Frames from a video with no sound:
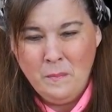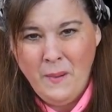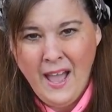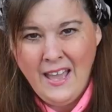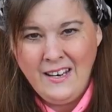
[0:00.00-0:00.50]

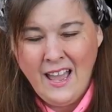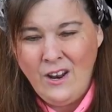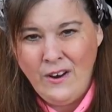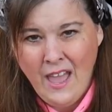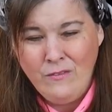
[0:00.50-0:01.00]
But I
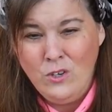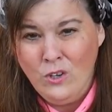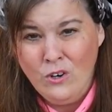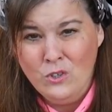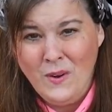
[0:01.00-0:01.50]
don't have New
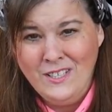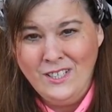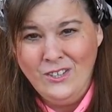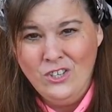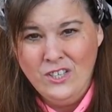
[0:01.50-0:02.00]
Year's
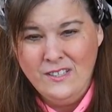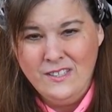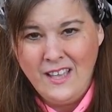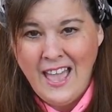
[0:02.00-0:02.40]
resolutions.